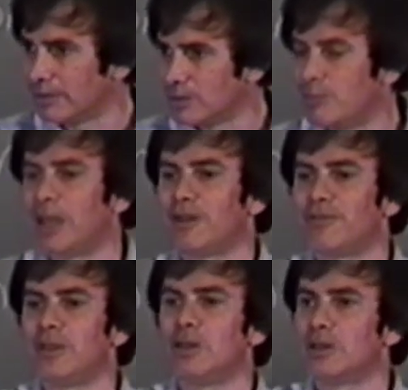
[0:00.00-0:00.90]
It's better for
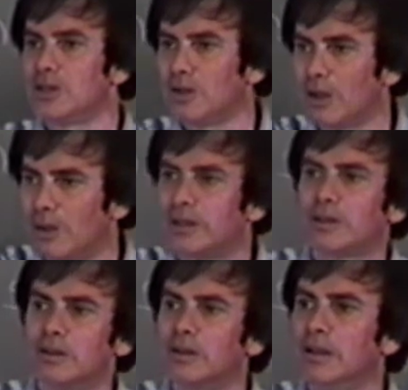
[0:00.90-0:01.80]
you that you go
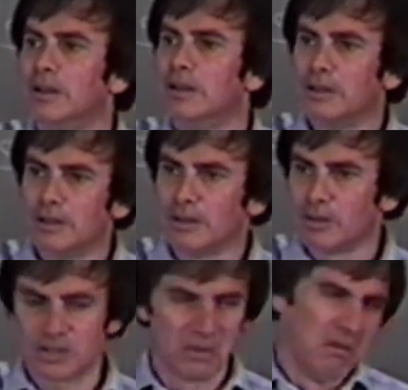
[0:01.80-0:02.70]
into, you
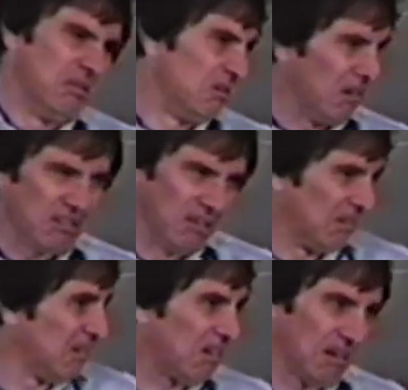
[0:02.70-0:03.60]
say, well, no, no,
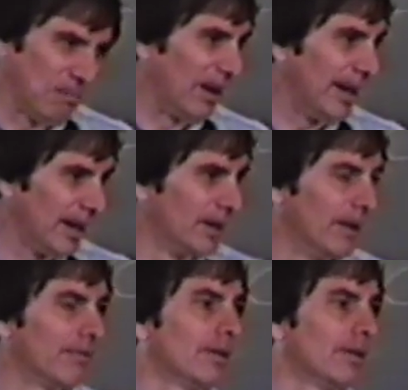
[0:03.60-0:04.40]
you cut my hand off.